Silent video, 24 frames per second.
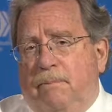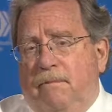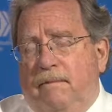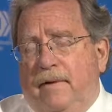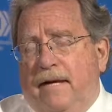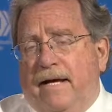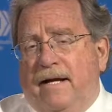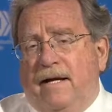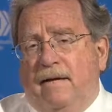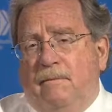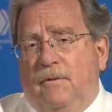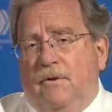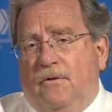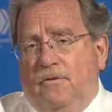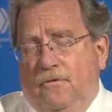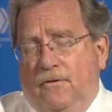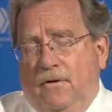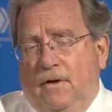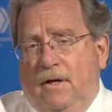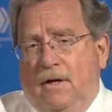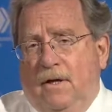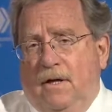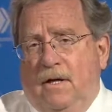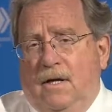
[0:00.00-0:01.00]
animals.
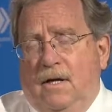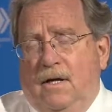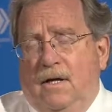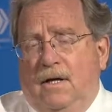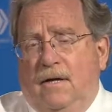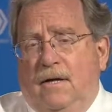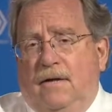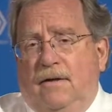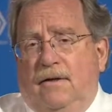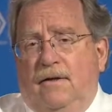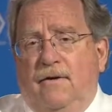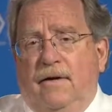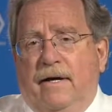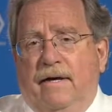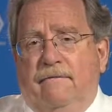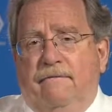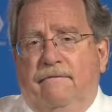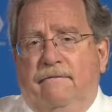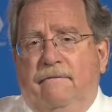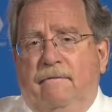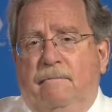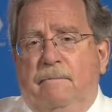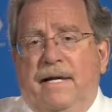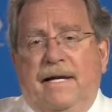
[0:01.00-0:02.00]
You
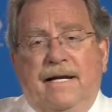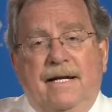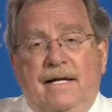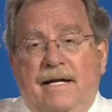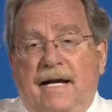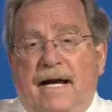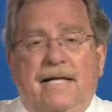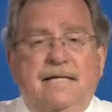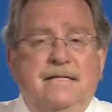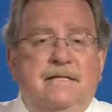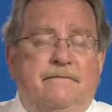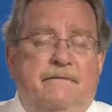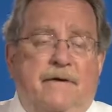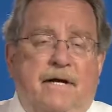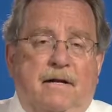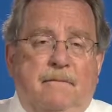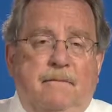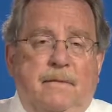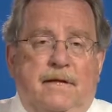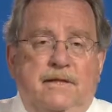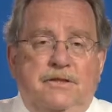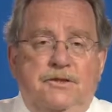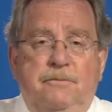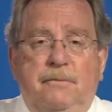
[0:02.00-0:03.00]
have many kinds of
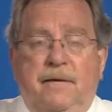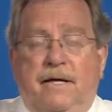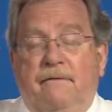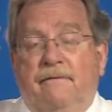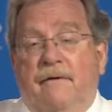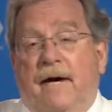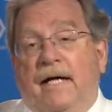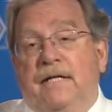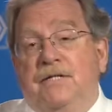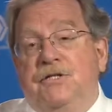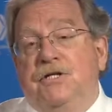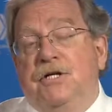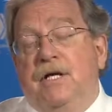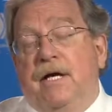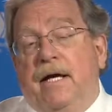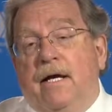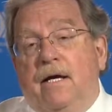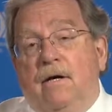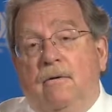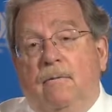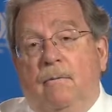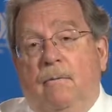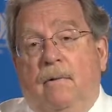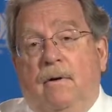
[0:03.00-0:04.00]
antibodies. You may have
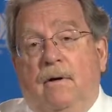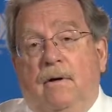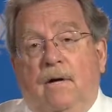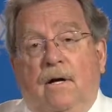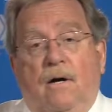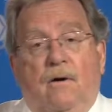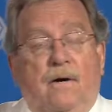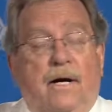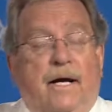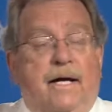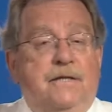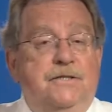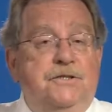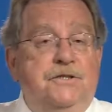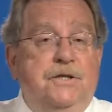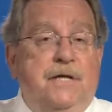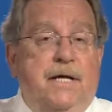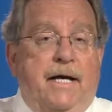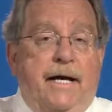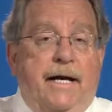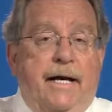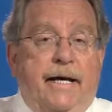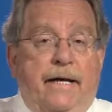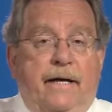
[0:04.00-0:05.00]
IgM or
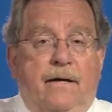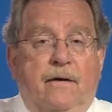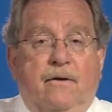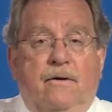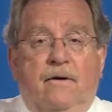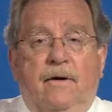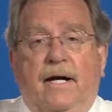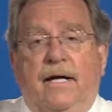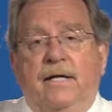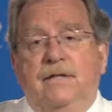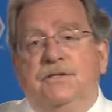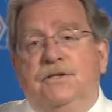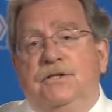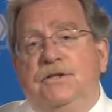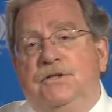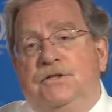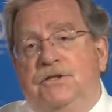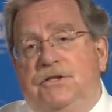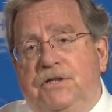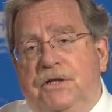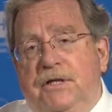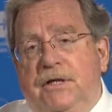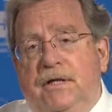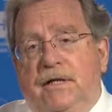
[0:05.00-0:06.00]
IgA or
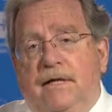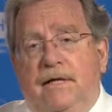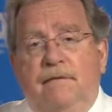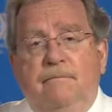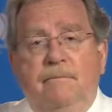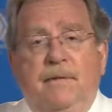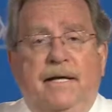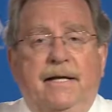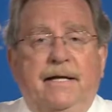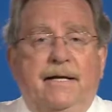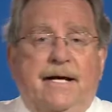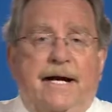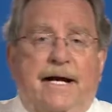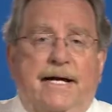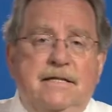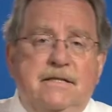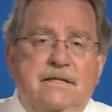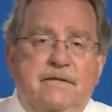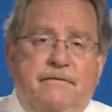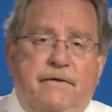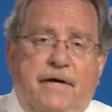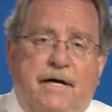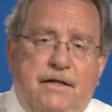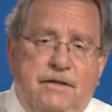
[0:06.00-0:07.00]
IgG and many
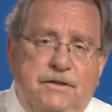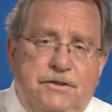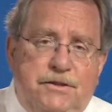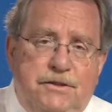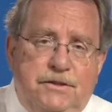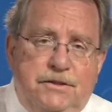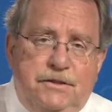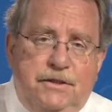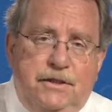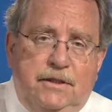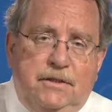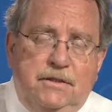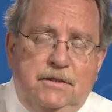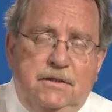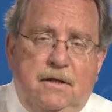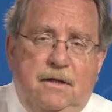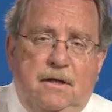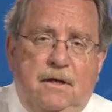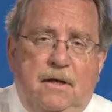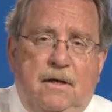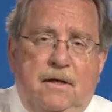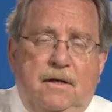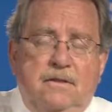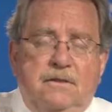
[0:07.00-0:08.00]
kinds of IgGs.
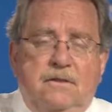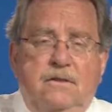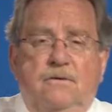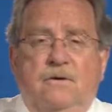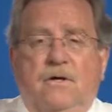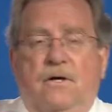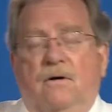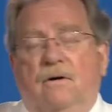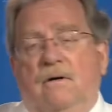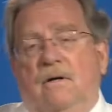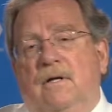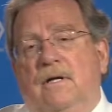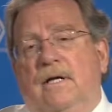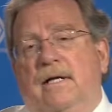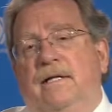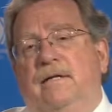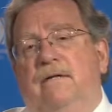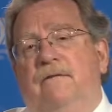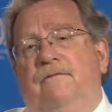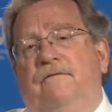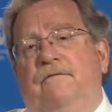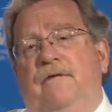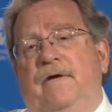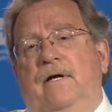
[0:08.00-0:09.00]
So currently in
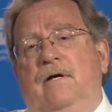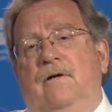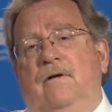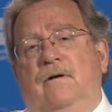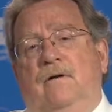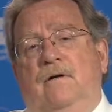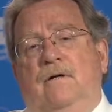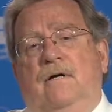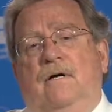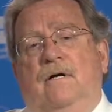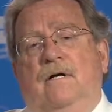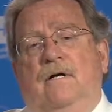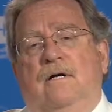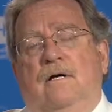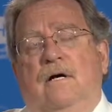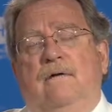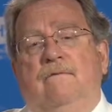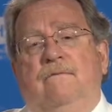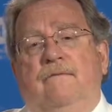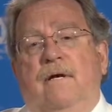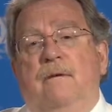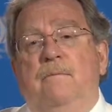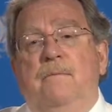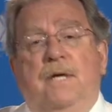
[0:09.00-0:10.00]
the field
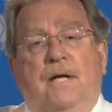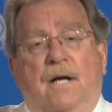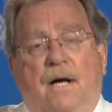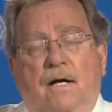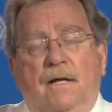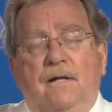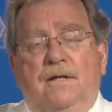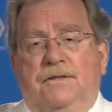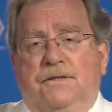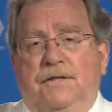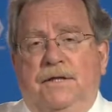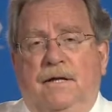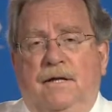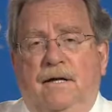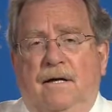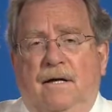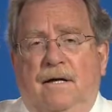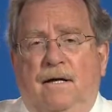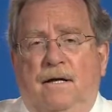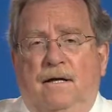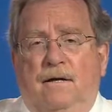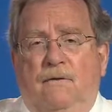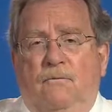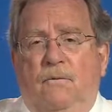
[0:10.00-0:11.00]
of immunology,
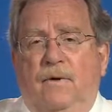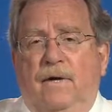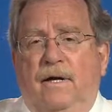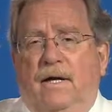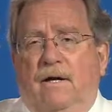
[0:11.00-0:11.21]
we